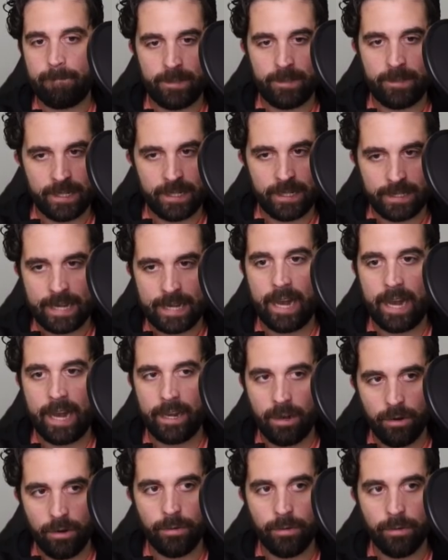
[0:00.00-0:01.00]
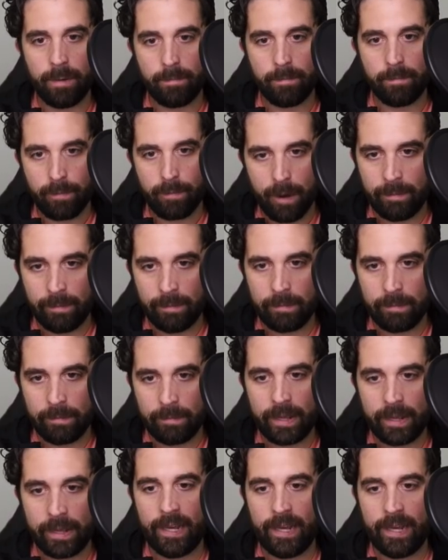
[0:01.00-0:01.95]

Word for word: since I own a Prime key,